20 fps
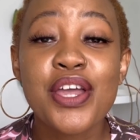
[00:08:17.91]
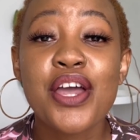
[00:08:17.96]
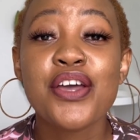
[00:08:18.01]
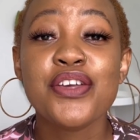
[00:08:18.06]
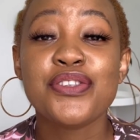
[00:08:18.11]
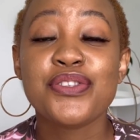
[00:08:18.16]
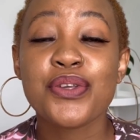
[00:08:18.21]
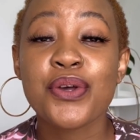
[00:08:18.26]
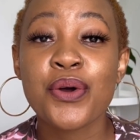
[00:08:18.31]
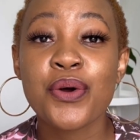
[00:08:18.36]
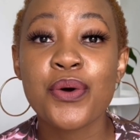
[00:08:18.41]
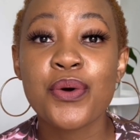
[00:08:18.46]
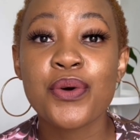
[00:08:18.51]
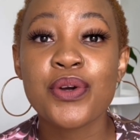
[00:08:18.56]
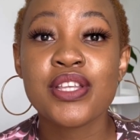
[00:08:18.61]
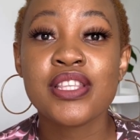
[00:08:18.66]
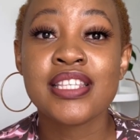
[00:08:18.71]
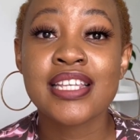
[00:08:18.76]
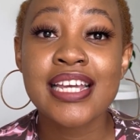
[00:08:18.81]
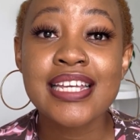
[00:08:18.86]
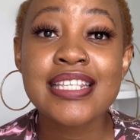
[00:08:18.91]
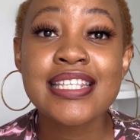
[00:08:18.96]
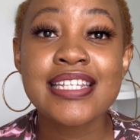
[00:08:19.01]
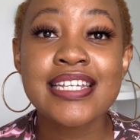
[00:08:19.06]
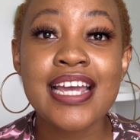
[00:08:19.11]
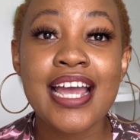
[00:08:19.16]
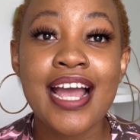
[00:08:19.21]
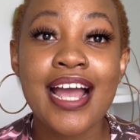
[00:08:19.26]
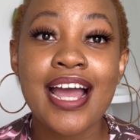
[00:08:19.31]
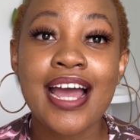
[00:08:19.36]
So next
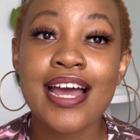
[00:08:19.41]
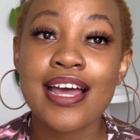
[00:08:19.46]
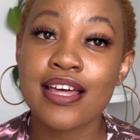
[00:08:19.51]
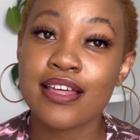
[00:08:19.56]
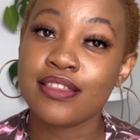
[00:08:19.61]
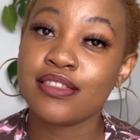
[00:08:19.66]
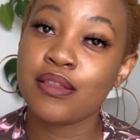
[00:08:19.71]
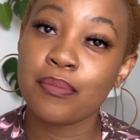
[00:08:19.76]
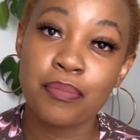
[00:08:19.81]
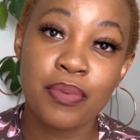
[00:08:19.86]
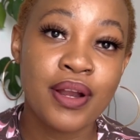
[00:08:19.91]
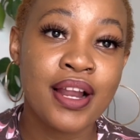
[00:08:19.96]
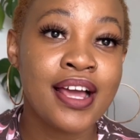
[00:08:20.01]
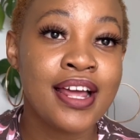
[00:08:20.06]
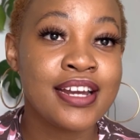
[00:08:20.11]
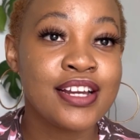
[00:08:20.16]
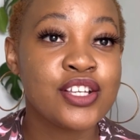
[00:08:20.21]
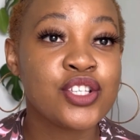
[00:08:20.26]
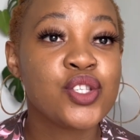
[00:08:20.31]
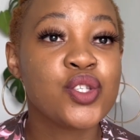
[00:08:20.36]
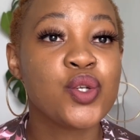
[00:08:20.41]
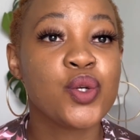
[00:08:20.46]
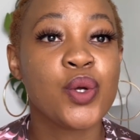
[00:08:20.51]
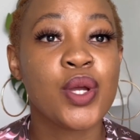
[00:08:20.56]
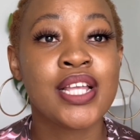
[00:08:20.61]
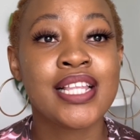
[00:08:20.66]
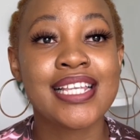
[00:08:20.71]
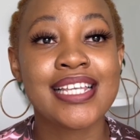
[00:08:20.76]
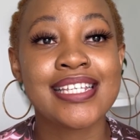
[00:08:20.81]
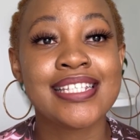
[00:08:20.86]
year, the plan is to
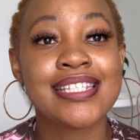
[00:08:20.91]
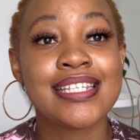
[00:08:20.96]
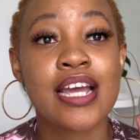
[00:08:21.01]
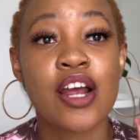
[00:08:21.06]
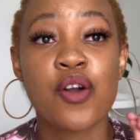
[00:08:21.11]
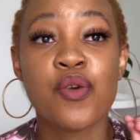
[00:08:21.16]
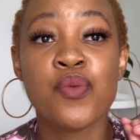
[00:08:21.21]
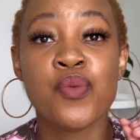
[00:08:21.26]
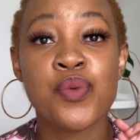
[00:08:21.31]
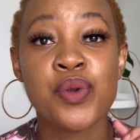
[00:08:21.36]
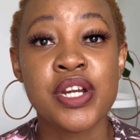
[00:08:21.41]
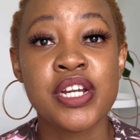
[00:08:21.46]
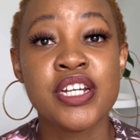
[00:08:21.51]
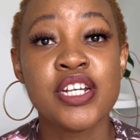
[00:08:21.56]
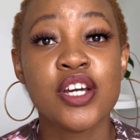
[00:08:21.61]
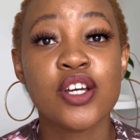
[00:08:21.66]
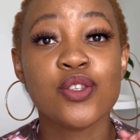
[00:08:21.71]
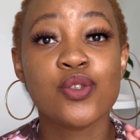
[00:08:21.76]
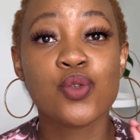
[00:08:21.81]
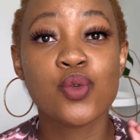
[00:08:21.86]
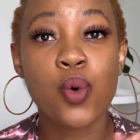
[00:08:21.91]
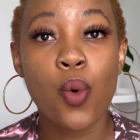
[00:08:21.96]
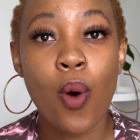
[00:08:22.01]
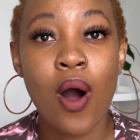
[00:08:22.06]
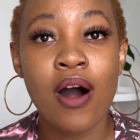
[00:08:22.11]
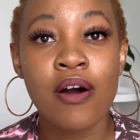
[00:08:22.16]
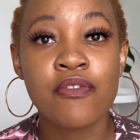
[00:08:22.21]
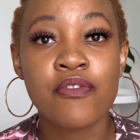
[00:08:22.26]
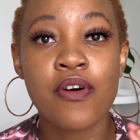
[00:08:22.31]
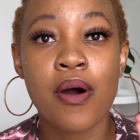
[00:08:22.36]
at least read
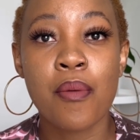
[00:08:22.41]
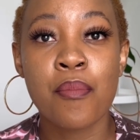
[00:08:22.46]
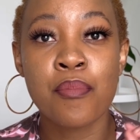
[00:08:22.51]
12